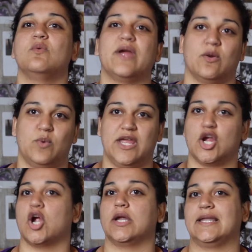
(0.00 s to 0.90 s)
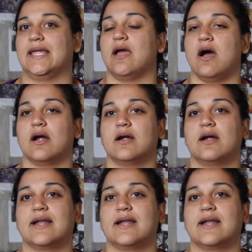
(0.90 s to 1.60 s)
where we currently are.